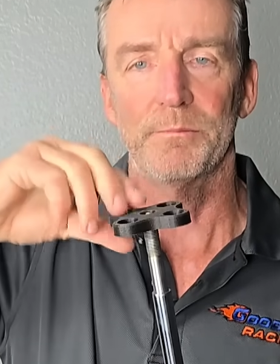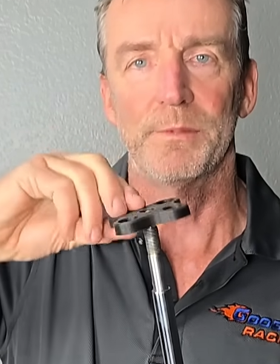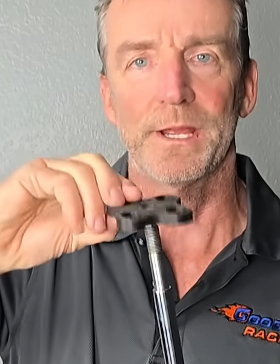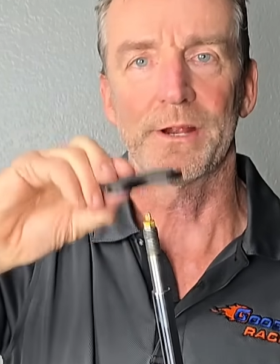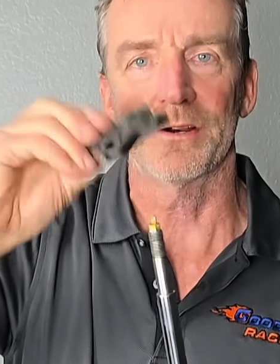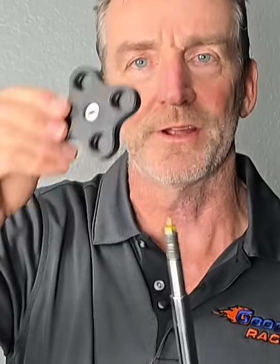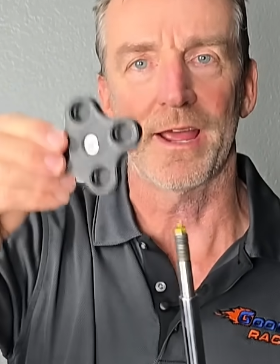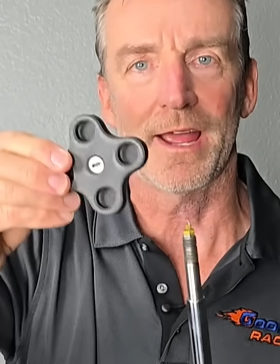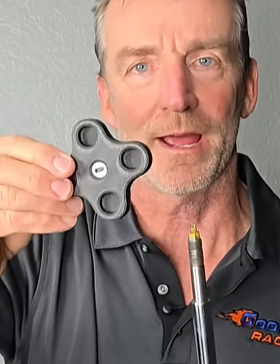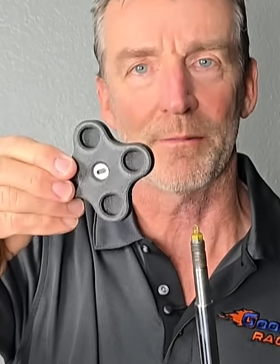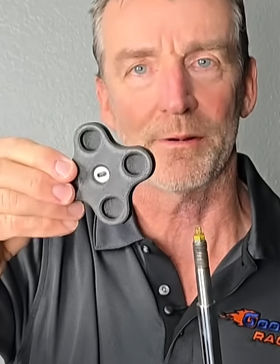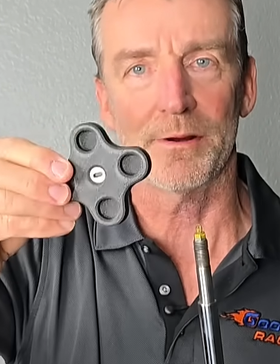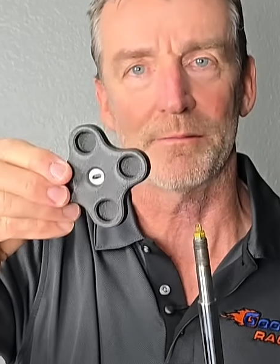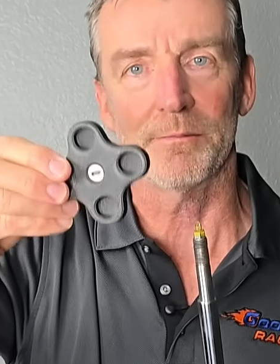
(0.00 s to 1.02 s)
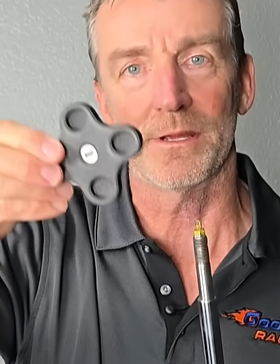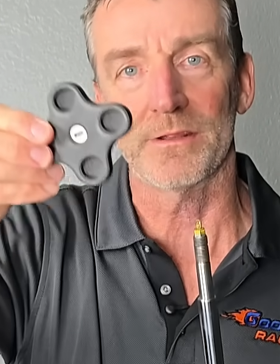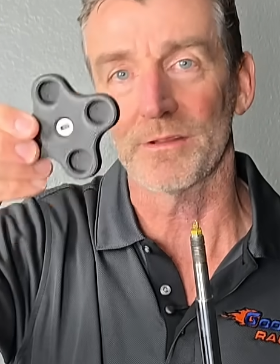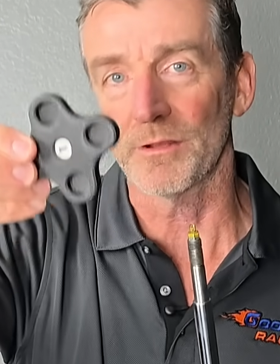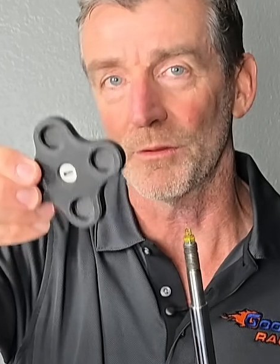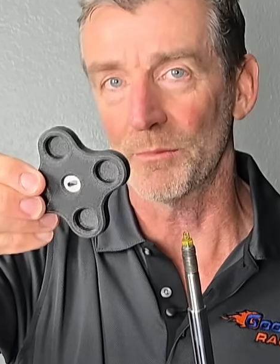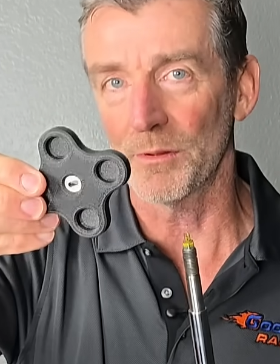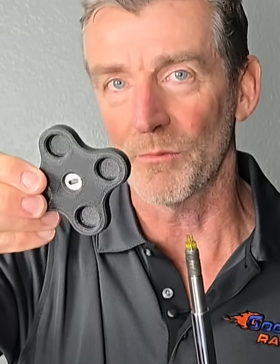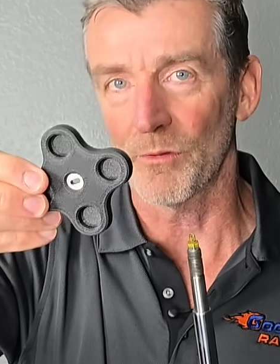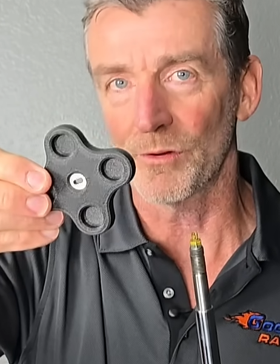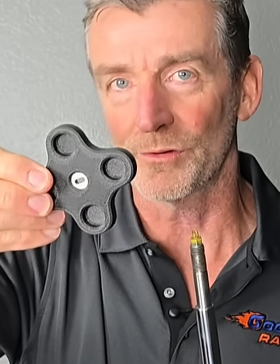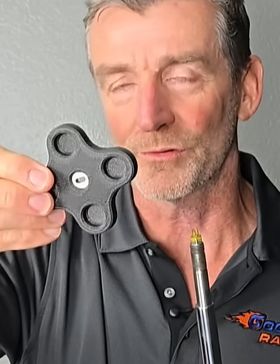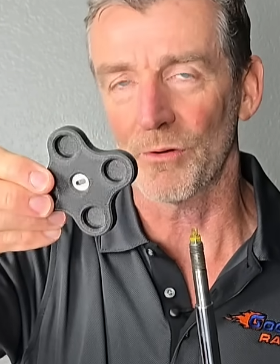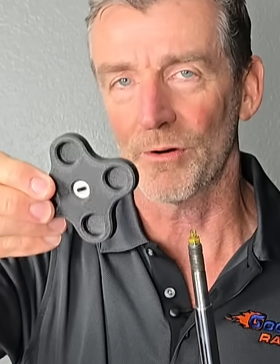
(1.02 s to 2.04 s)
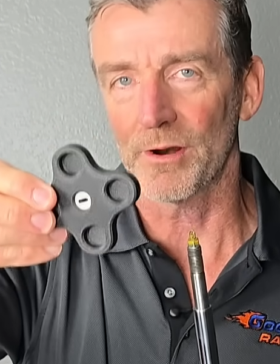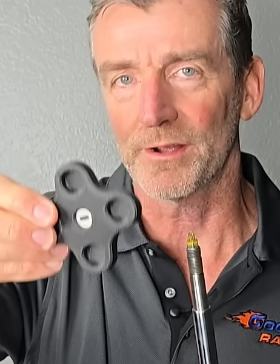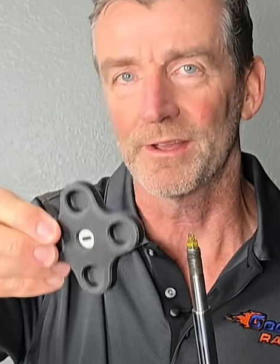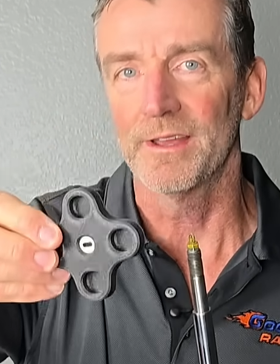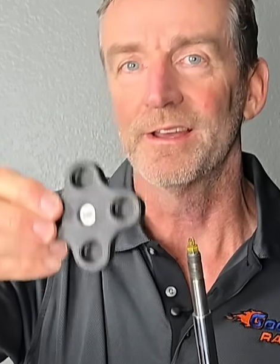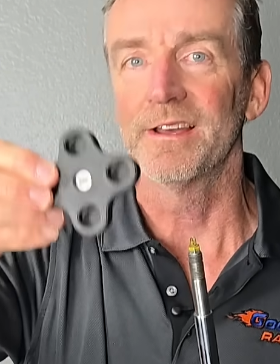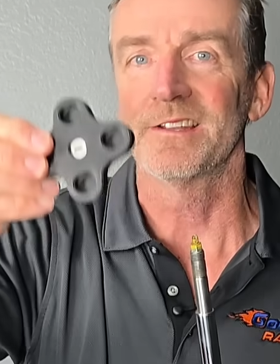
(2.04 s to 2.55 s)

Bigger diameter means a little bit more torque.